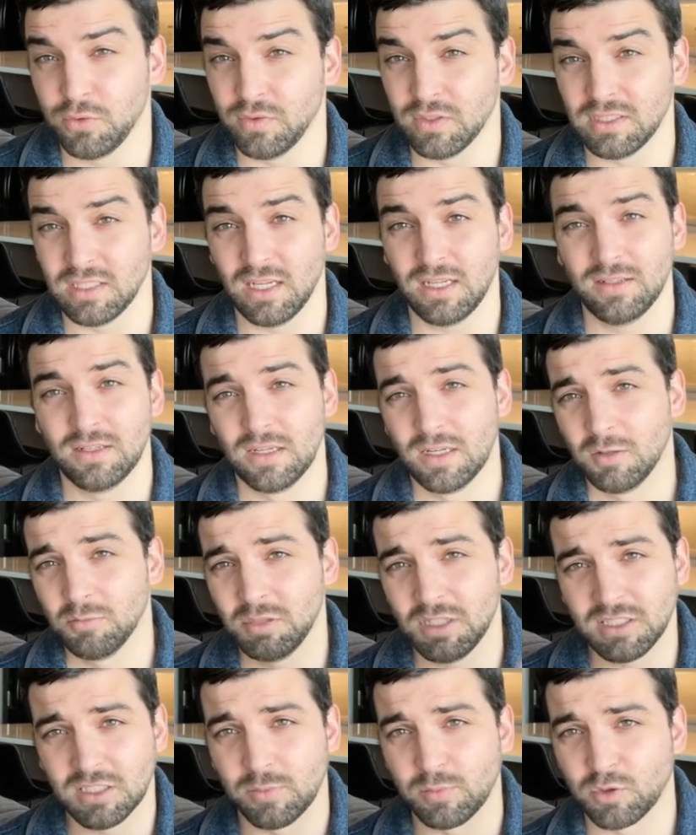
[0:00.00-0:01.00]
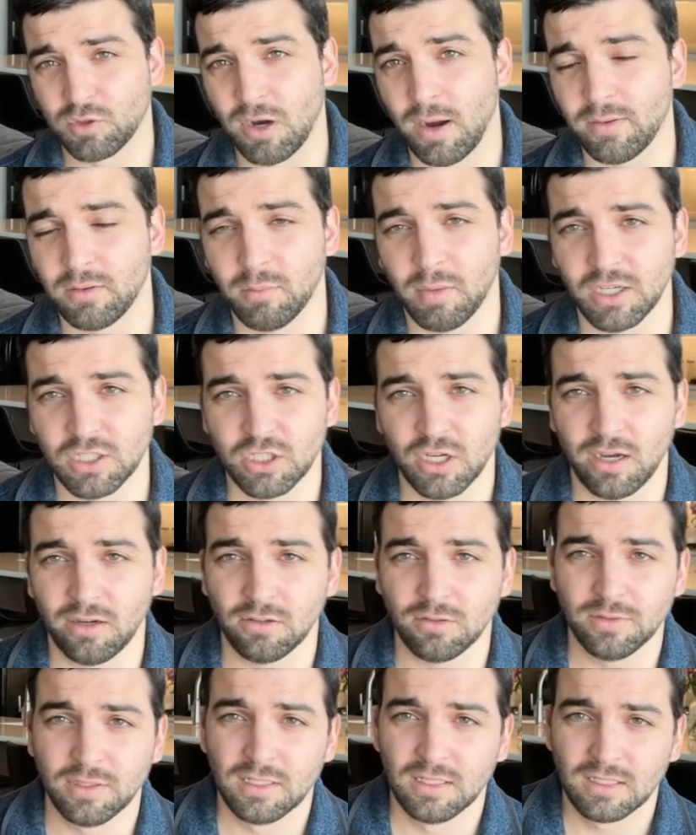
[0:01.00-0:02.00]
If it did, please subscribe to my
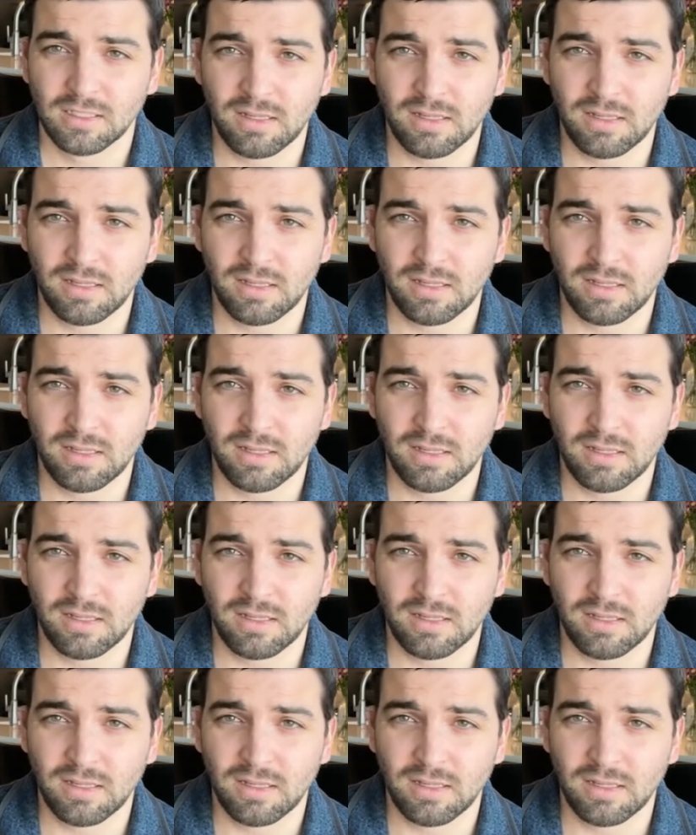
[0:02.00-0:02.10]
channel,